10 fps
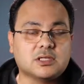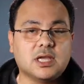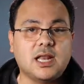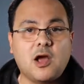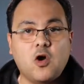
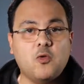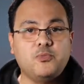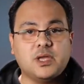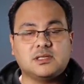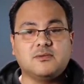And I hope
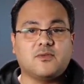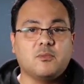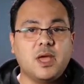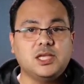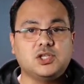this
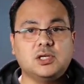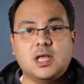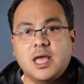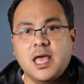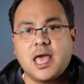information
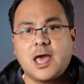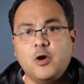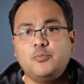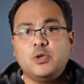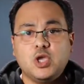
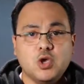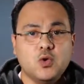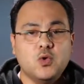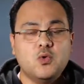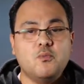help
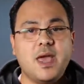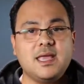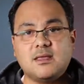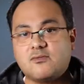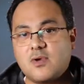you
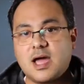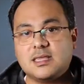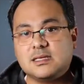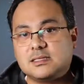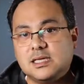make the right
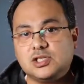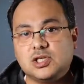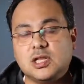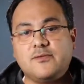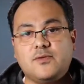
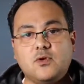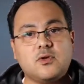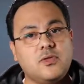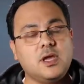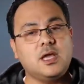decision if you are
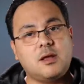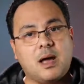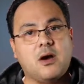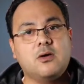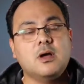thinking
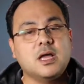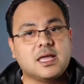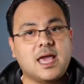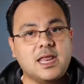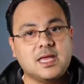about
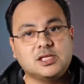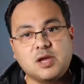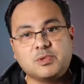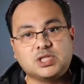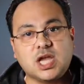getting a
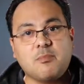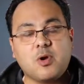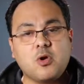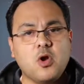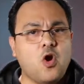German
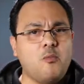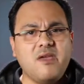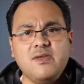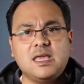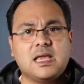Shepherd, or
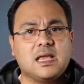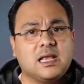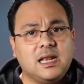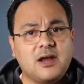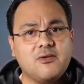maybe
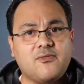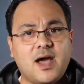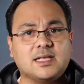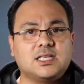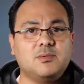
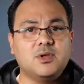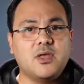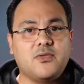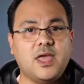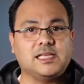clarify some of the
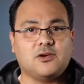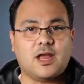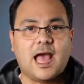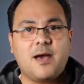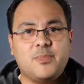things that are
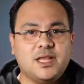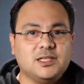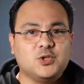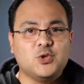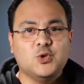happening
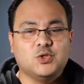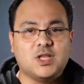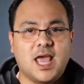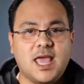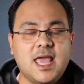to you
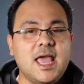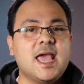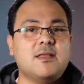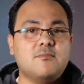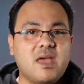today,
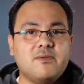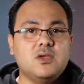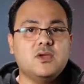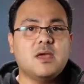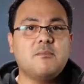and maybe
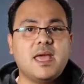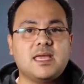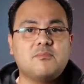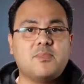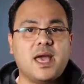you can make
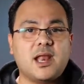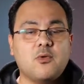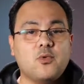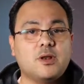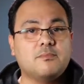it better
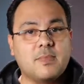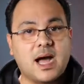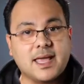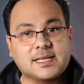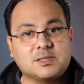with
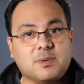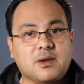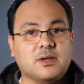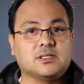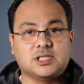my
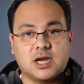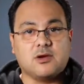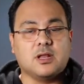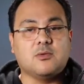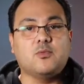experience
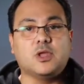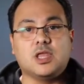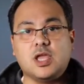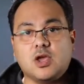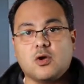sharing it with
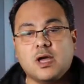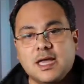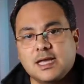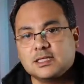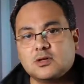you.
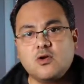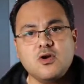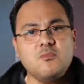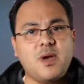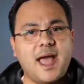So
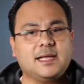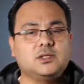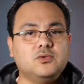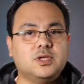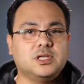going back
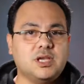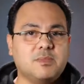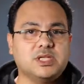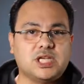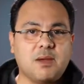to the
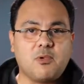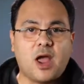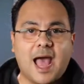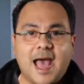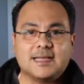German Shepherd
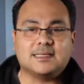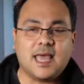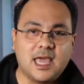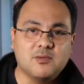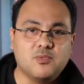as
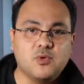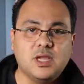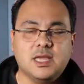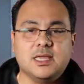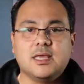a
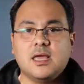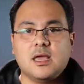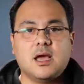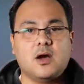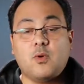breed,
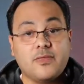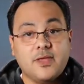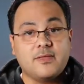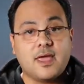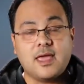one
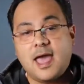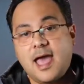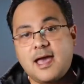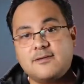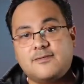thing they
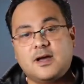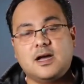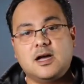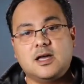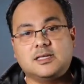have
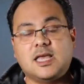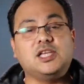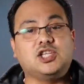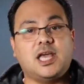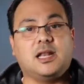is they
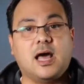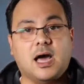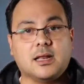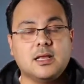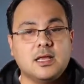shed a lot.